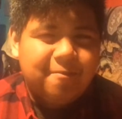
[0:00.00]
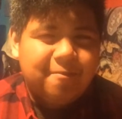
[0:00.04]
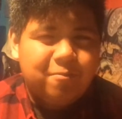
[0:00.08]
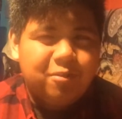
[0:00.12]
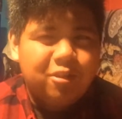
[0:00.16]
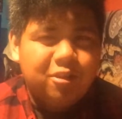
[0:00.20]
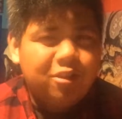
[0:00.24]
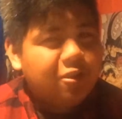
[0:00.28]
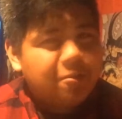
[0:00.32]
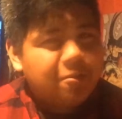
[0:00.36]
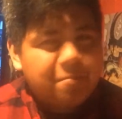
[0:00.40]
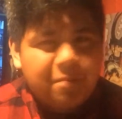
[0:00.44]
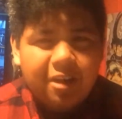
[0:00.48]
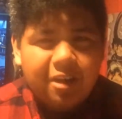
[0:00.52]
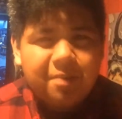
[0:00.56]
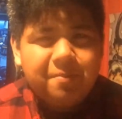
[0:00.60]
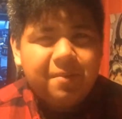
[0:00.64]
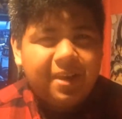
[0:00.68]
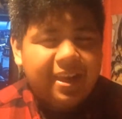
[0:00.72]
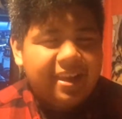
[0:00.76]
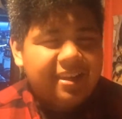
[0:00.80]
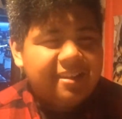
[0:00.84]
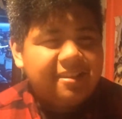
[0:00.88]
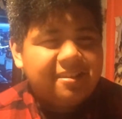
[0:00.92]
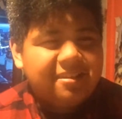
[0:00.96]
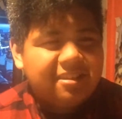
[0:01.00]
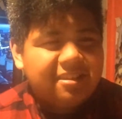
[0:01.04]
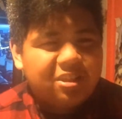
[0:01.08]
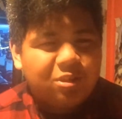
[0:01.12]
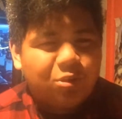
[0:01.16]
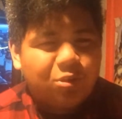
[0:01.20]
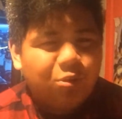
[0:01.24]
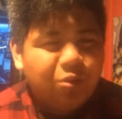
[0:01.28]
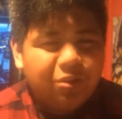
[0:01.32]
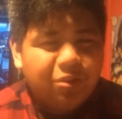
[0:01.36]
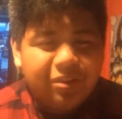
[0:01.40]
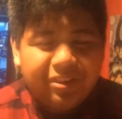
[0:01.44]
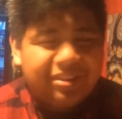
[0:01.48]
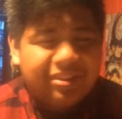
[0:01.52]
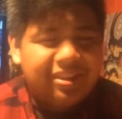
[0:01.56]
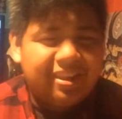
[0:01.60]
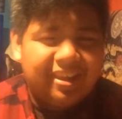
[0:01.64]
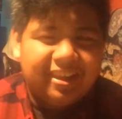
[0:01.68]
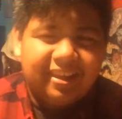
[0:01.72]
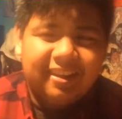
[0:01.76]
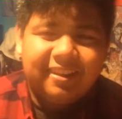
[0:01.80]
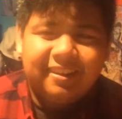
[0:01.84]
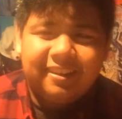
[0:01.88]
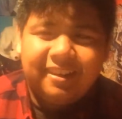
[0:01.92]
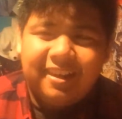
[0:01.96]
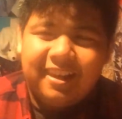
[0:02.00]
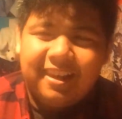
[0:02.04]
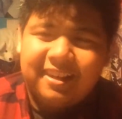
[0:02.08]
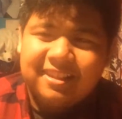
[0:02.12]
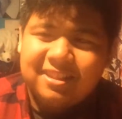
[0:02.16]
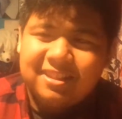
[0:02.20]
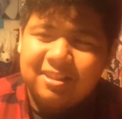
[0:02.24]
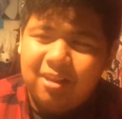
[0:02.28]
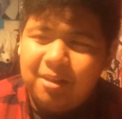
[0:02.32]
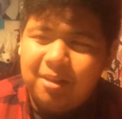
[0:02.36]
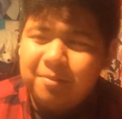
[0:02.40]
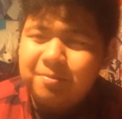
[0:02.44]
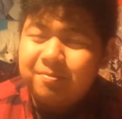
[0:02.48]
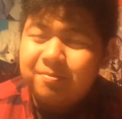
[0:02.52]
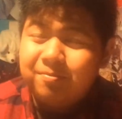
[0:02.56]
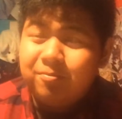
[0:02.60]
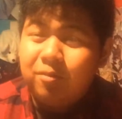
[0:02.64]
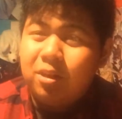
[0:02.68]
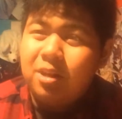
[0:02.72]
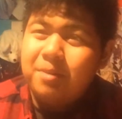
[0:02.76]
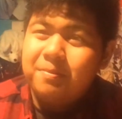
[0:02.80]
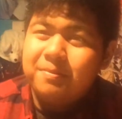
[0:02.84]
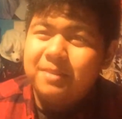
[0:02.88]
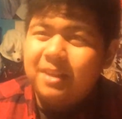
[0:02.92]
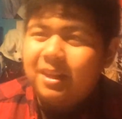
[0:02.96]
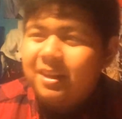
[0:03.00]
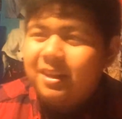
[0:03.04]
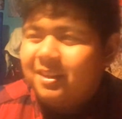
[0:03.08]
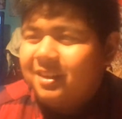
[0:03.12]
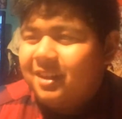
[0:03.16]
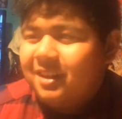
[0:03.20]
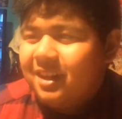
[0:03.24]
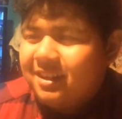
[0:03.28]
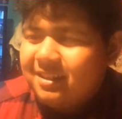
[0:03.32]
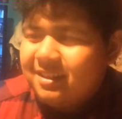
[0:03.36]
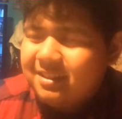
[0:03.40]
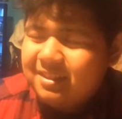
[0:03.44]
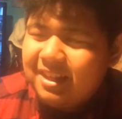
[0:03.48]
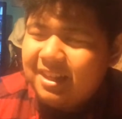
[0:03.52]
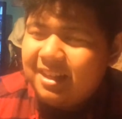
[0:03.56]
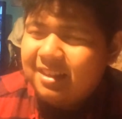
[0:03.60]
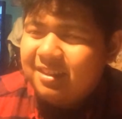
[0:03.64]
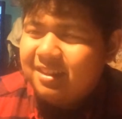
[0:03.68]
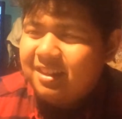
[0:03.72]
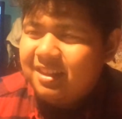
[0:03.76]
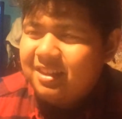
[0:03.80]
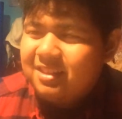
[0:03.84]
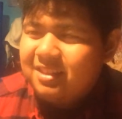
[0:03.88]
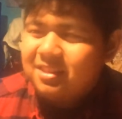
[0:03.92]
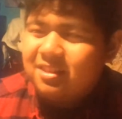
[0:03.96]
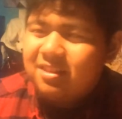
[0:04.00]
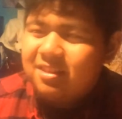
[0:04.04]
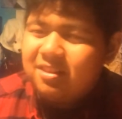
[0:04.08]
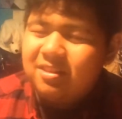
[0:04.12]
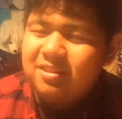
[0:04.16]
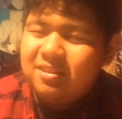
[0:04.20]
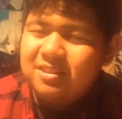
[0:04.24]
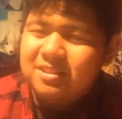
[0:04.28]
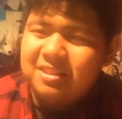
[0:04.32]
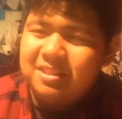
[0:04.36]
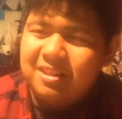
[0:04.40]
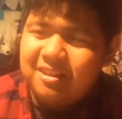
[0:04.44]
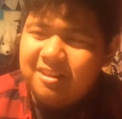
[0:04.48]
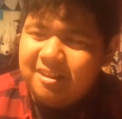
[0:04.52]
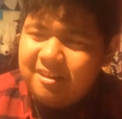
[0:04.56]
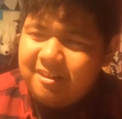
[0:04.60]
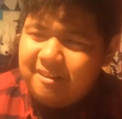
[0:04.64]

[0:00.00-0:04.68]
Blue Mermaid school thing. Like, so what I'm getting at is that these girls